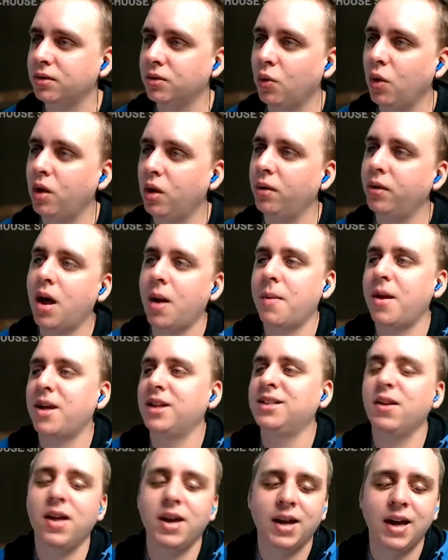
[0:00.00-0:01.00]
Well, I'm not
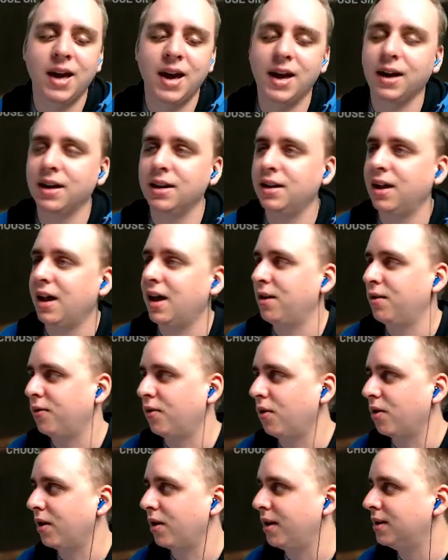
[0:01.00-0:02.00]
saying they can't contend
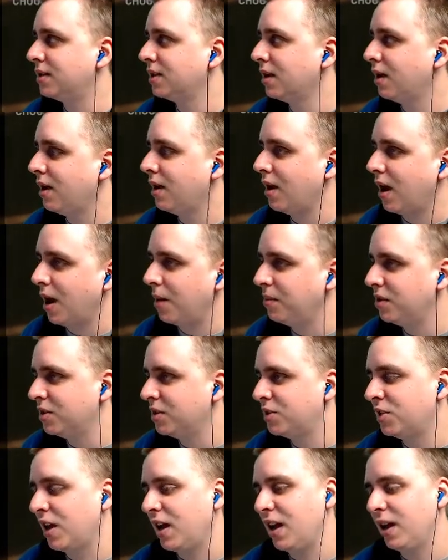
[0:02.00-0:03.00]
for it. I'm just
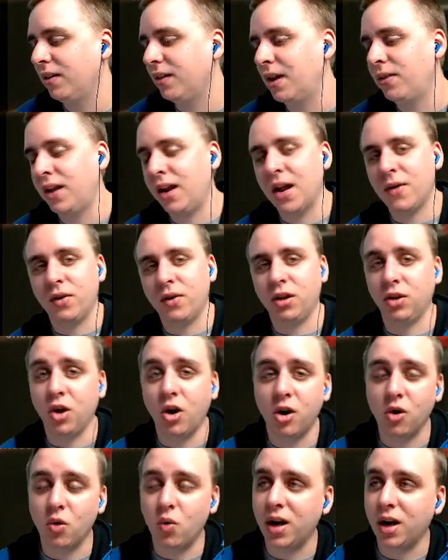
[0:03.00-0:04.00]
saying that they'd have a
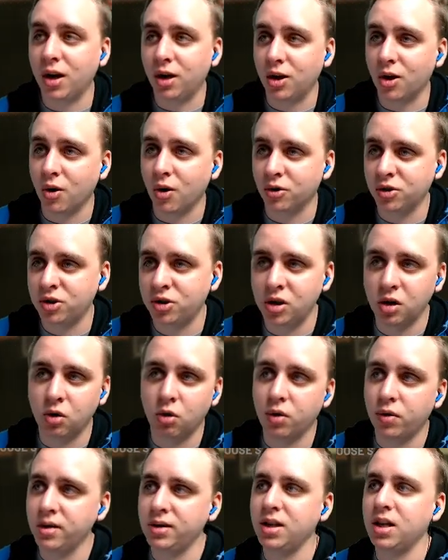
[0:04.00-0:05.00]
long way to go still with
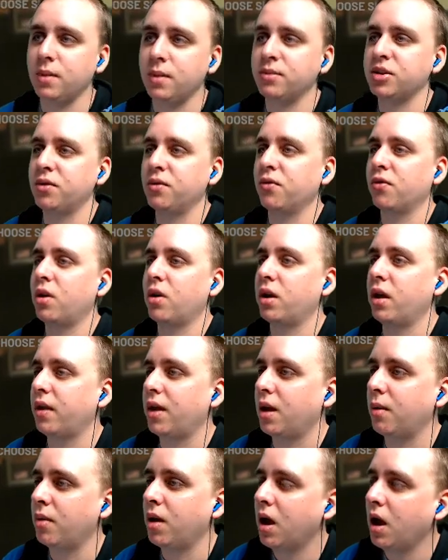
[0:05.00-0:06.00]
the teams in front of
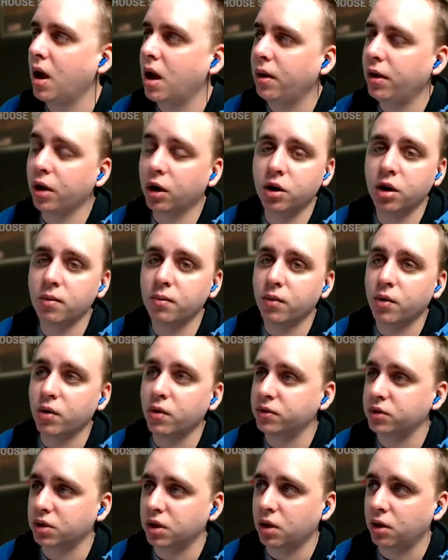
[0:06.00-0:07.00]
them. They're good
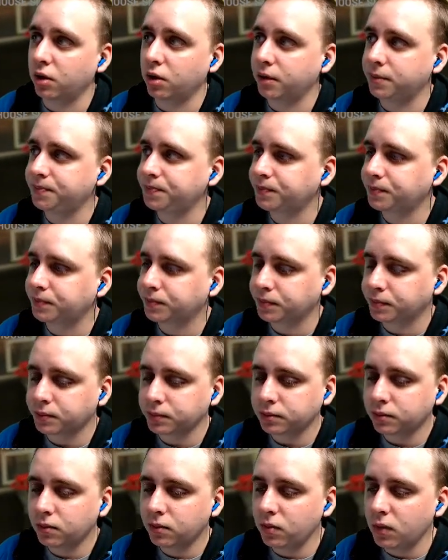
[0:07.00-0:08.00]
moves though.
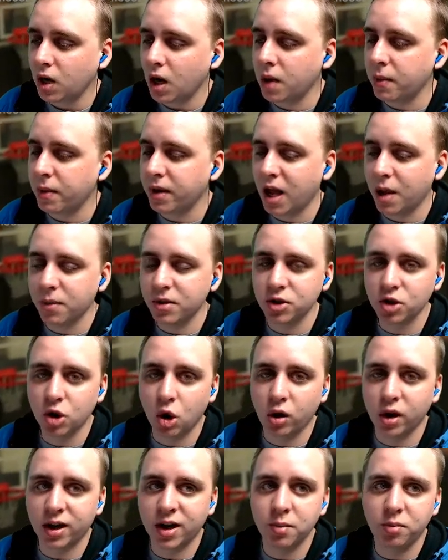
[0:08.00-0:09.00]
I mean,
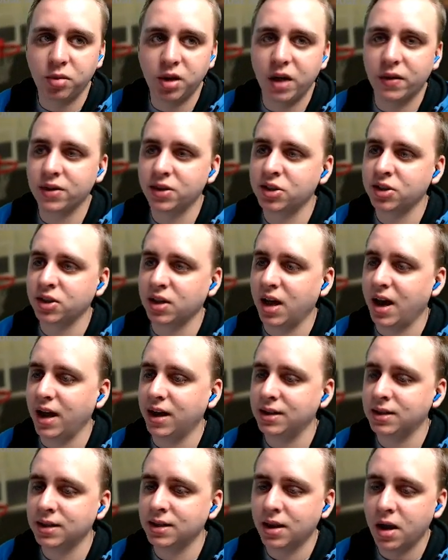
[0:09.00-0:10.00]
Amendola can play the
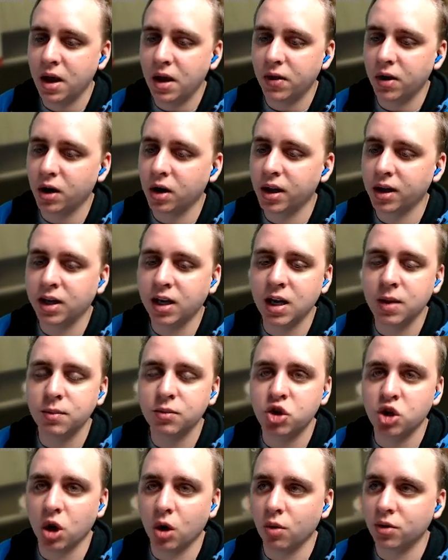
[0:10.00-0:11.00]
slot. They're going to keep
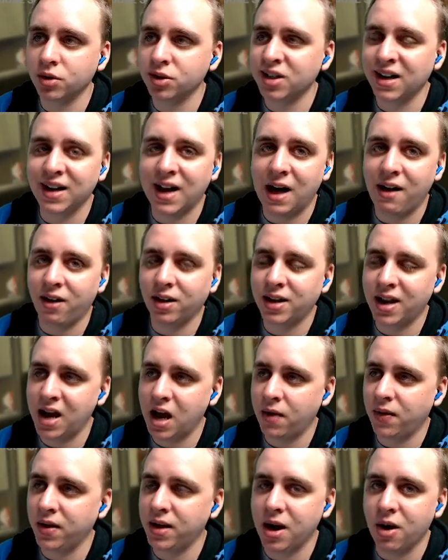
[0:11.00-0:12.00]
Jones and Galladay
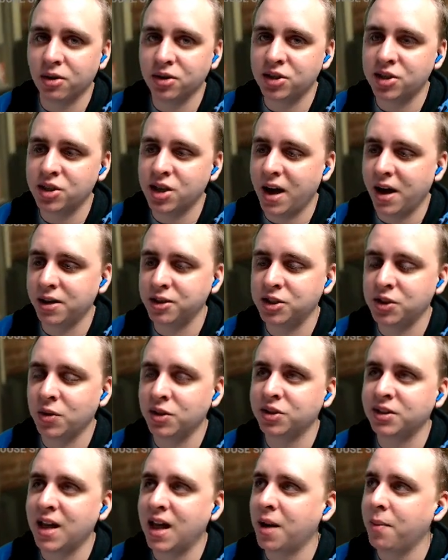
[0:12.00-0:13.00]
on the outside, so
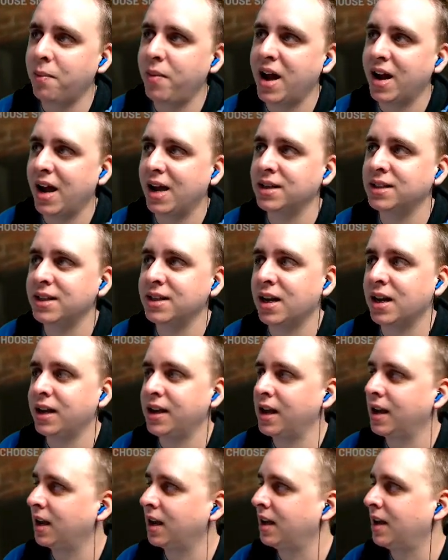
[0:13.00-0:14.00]
it's not a bad idea to
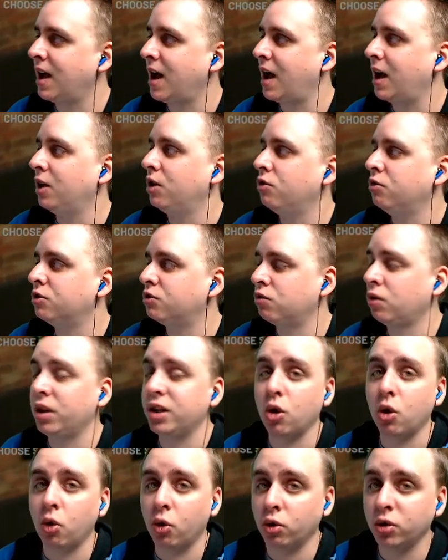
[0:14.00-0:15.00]
get a guy who's
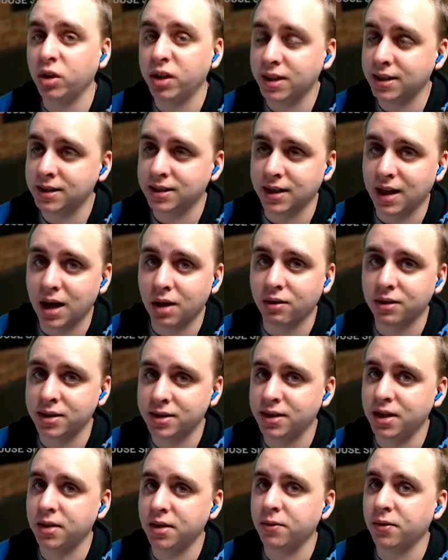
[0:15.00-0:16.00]
really only a slot
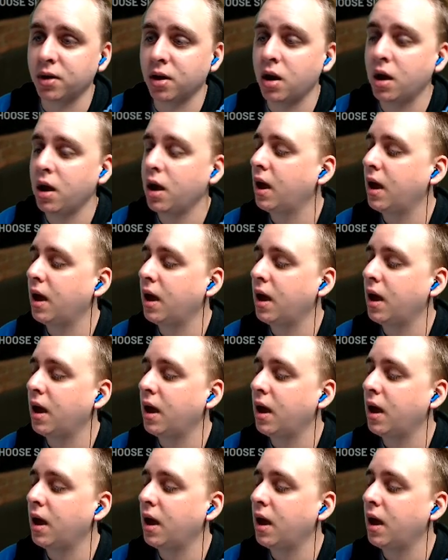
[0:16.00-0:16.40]
receiver.